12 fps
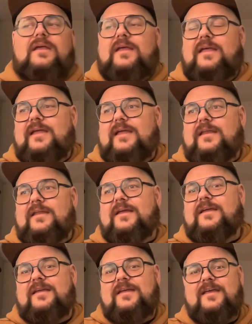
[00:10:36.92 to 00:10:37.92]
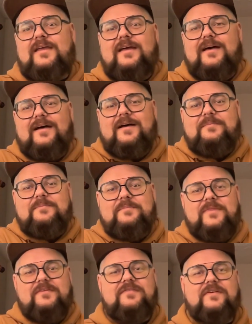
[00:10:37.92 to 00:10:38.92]
and
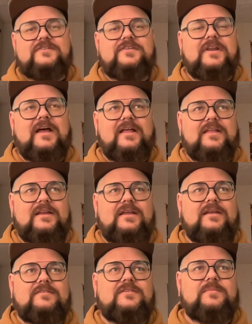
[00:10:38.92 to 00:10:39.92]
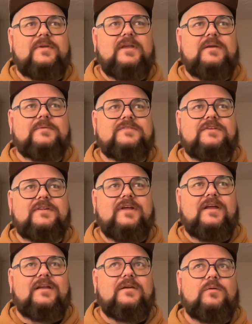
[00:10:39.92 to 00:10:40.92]
the functionality to be able to
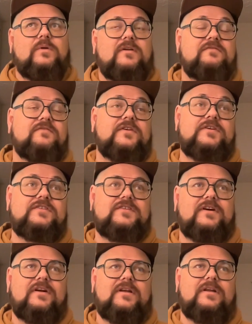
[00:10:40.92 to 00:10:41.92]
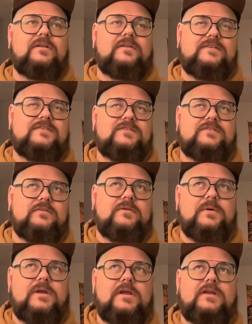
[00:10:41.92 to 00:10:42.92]
like when I first started, this is showing
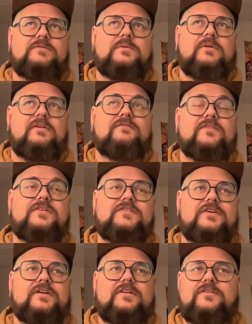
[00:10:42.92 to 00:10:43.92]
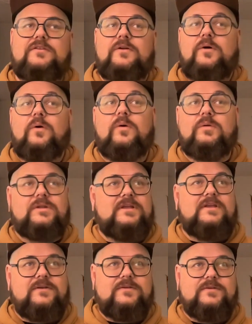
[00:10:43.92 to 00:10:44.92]
my age, but when I first started, you could only
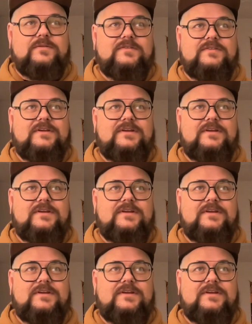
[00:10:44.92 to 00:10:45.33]
use